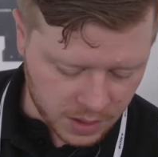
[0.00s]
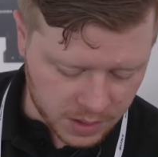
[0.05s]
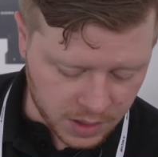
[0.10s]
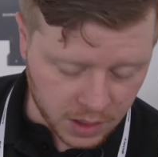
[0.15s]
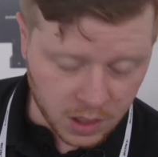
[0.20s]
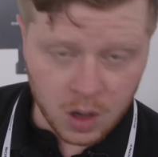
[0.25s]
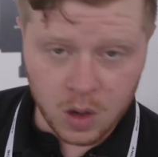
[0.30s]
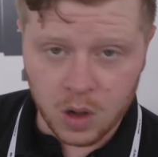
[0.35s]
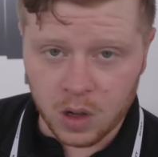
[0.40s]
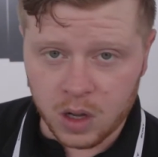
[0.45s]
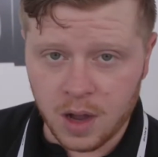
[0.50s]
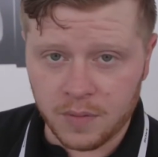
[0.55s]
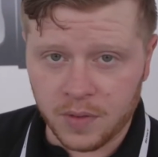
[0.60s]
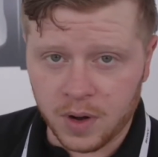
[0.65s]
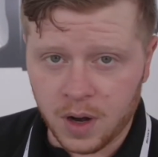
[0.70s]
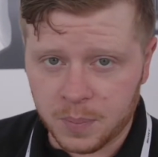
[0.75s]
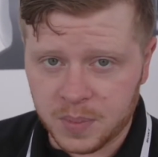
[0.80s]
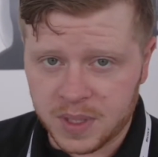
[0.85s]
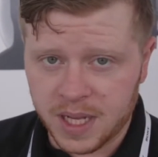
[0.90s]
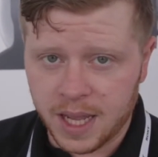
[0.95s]
They'll all
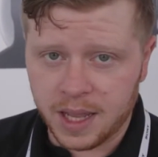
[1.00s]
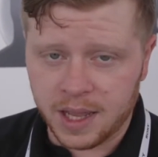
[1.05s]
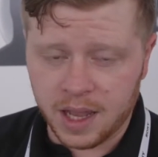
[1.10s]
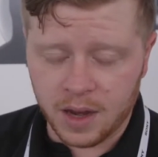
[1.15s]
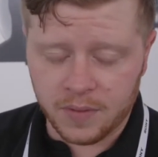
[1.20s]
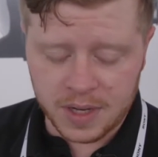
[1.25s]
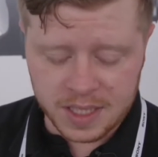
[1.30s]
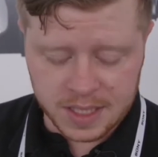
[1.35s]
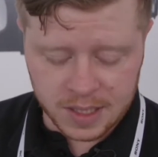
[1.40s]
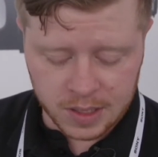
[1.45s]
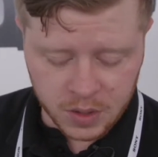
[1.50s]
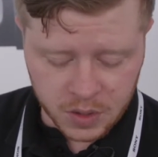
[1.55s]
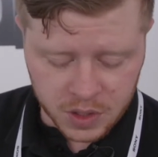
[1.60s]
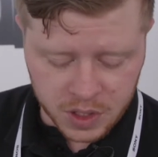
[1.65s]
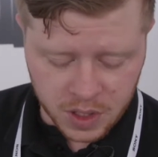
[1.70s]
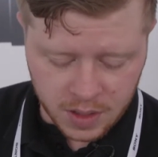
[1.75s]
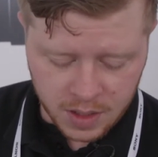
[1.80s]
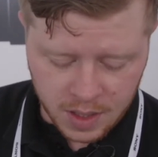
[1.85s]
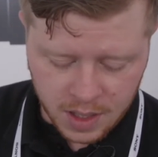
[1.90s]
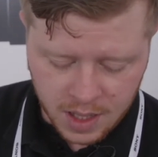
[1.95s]
cover up to 8K
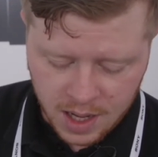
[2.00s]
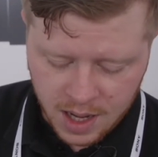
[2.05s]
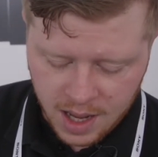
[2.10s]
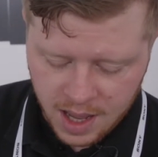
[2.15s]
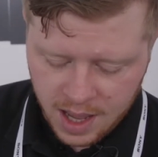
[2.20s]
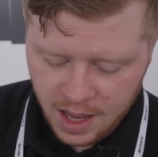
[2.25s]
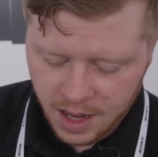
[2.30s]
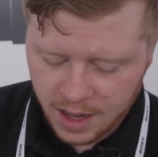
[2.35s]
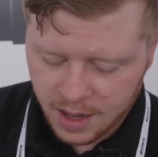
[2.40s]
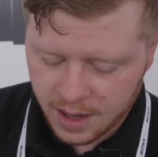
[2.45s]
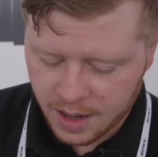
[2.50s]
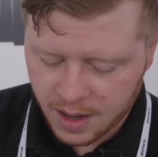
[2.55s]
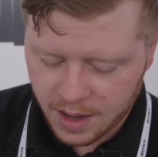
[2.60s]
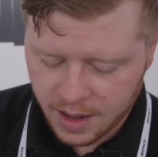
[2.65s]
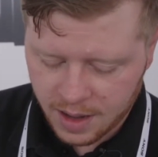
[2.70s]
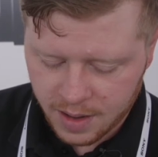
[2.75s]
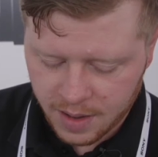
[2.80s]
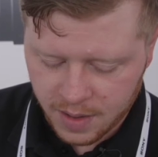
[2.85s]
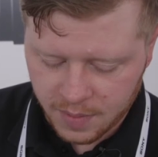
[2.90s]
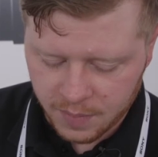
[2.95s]
resolution. And
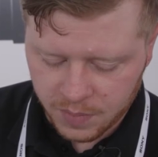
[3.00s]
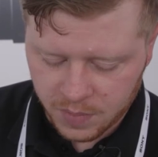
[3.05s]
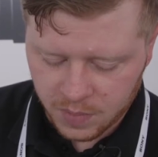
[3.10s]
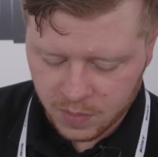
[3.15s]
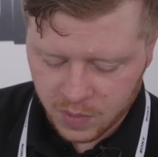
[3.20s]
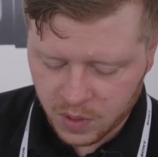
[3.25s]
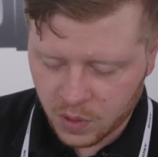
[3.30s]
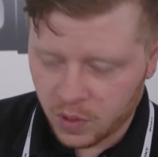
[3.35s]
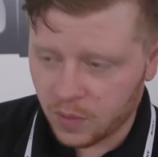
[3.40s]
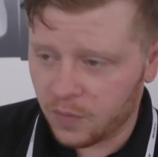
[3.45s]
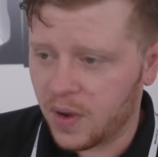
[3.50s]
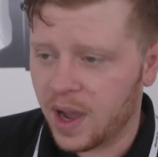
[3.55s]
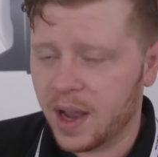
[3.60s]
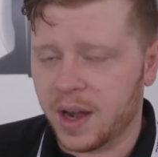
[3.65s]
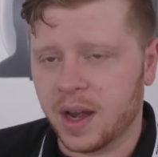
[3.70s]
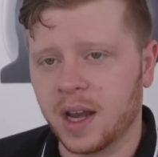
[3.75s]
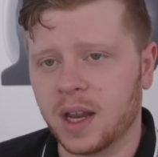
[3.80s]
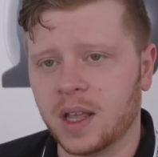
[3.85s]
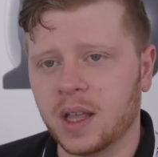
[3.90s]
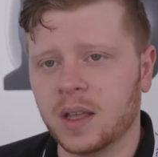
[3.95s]
you can
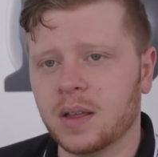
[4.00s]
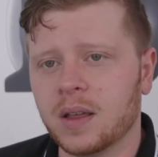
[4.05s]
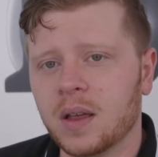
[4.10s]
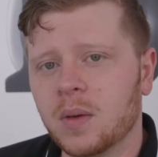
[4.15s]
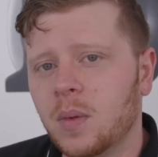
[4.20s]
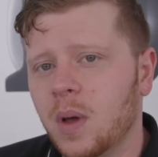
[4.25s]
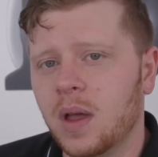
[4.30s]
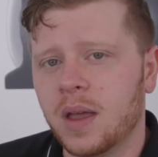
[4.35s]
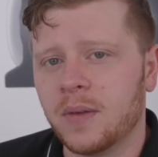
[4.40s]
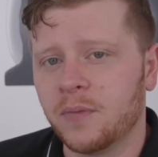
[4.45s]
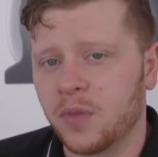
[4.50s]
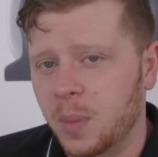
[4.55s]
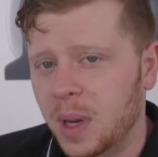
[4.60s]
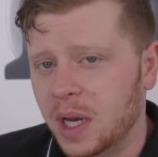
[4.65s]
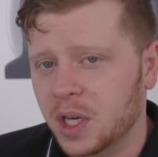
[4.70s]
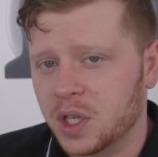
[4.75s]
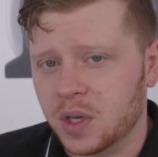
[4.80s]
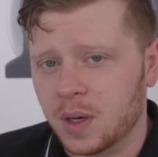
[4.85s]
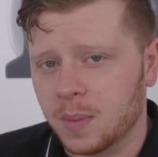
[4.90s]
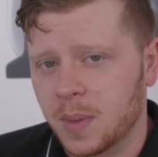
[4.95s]
find any
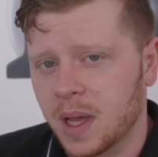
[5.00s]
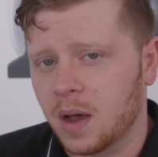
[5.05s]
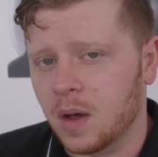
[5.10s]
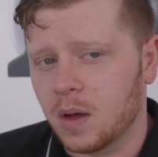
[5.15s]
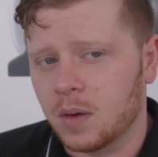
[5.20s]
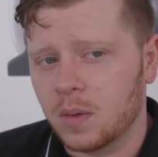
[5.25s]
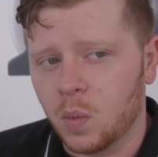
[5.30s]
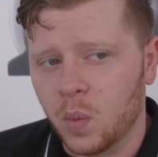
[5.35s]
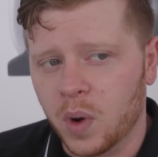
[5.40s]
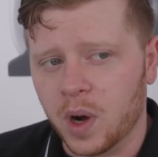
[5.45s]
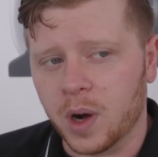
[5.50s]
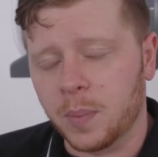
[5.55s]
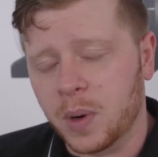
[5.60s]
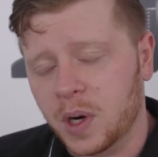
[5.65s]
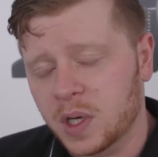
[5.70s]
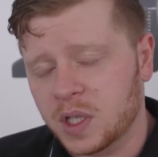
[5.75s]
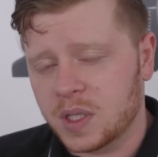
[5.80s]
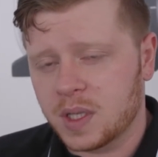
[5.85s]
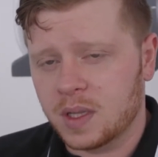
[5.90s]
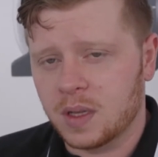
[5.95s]
information about where to
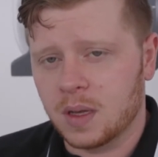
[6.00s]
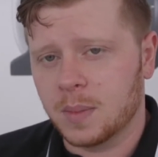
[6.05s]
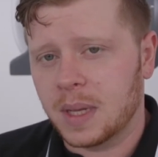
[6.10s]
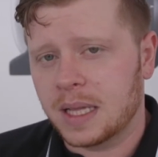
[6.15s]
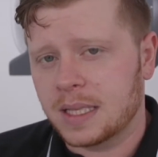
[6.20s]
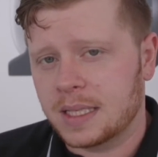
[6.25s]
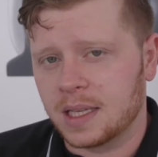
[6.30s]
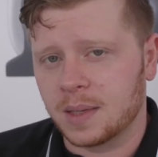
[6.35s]
purchase them at